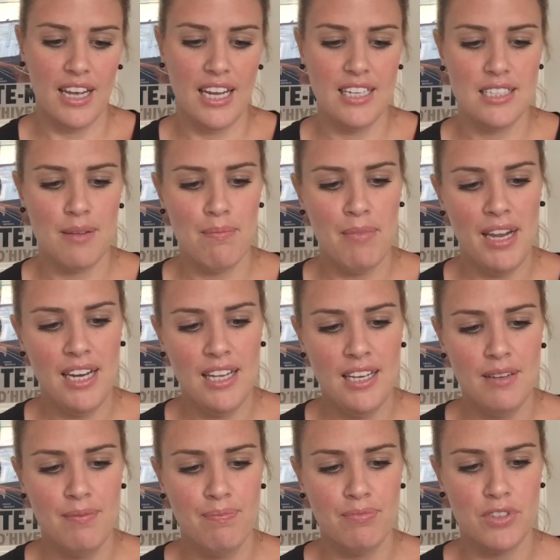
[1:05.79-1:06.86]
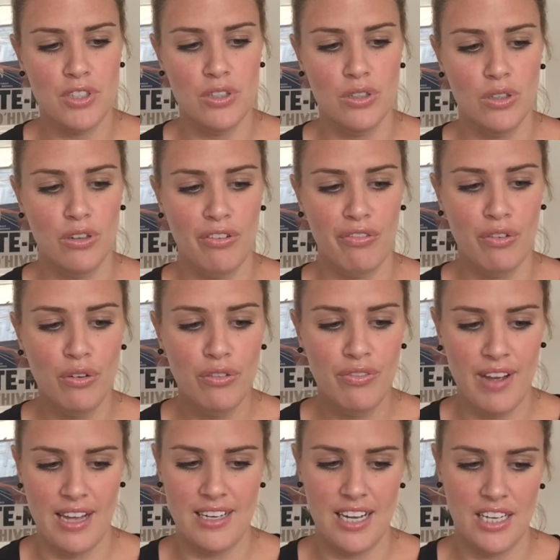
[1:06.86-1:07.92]
It's a medium to full
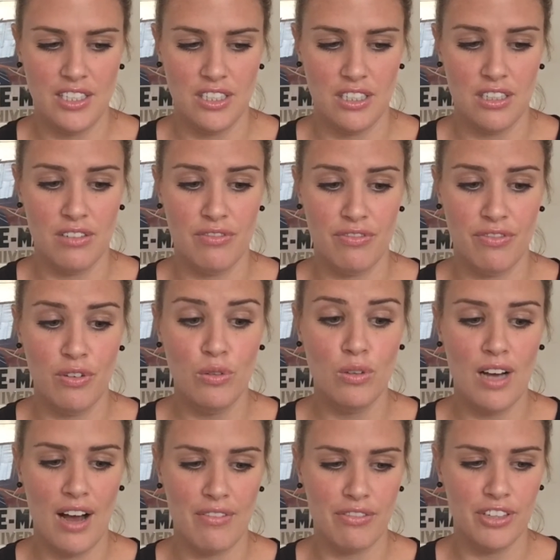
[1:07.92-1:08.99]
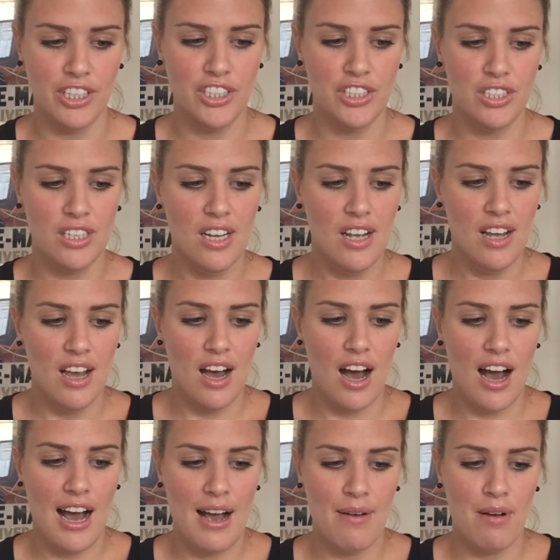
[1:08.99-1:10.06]
foundation, full coverage.
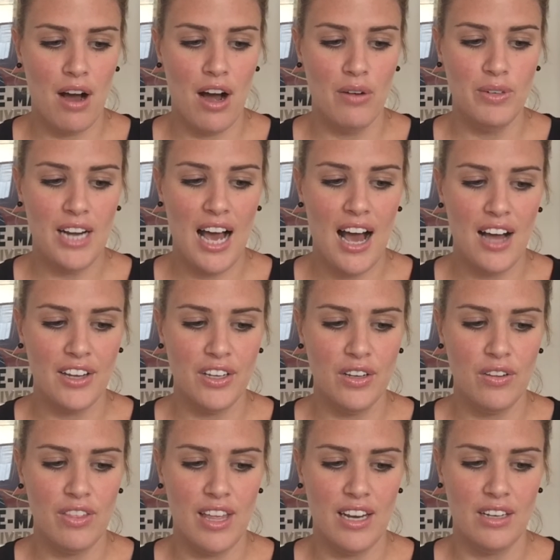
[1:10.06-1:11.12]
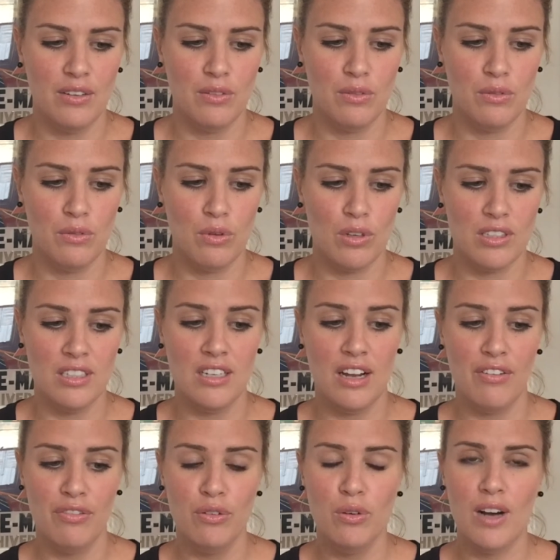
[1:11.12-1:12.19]
I would argue that it
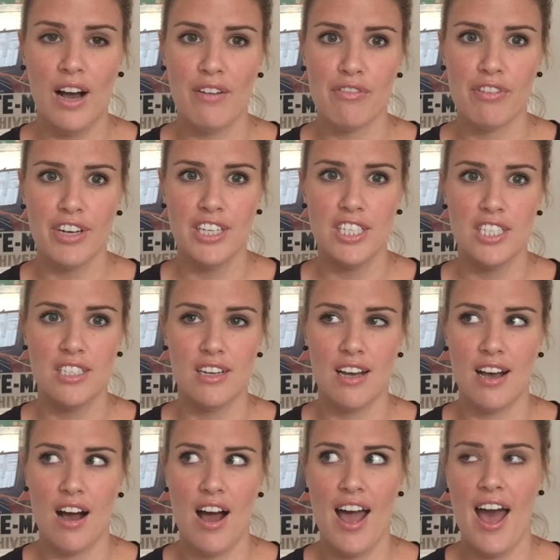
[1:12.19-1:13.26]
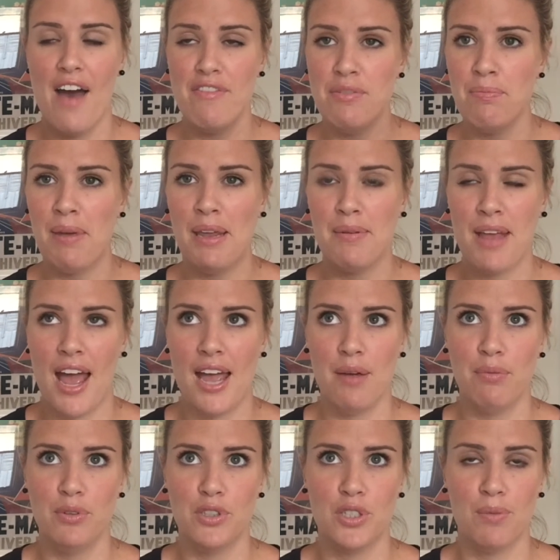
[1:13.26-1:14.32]
wasn't a full coverage. I haven't been
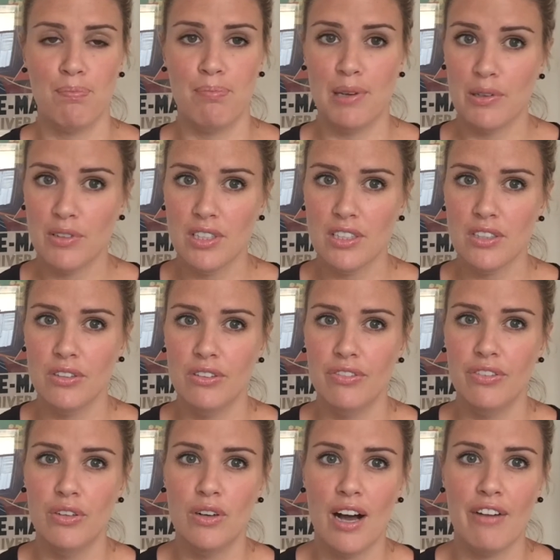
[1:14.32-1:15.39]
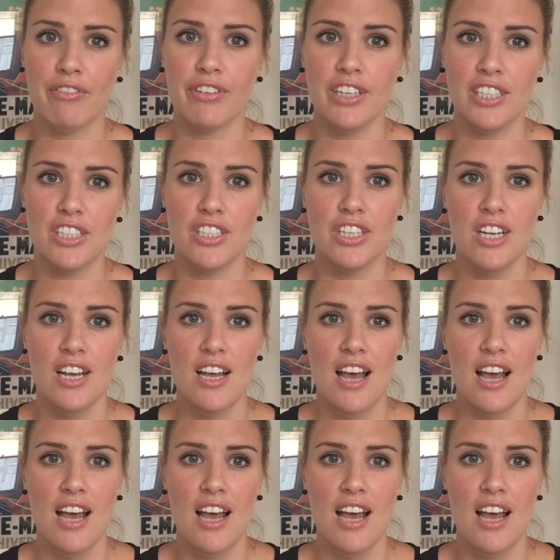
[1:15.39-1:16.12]
able to build it to a full coverage.